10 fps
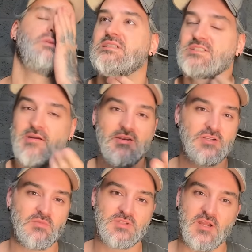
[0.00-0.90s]
Charity
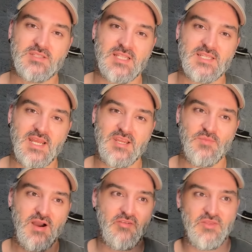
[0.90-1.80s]
shops don't tend to let you
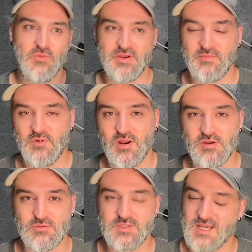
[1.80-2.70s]
apart from the one in my
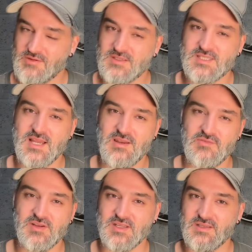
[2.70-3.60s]
local town because they're
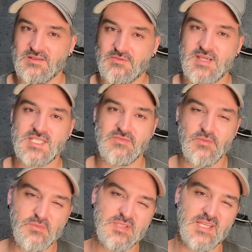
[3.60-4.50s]
lovely. The rest of
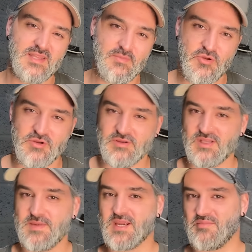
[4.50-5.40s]
them pretend they're broken. They
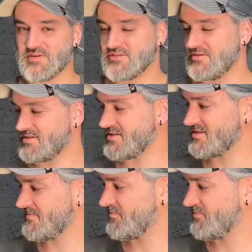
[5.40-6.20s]
make up excuses.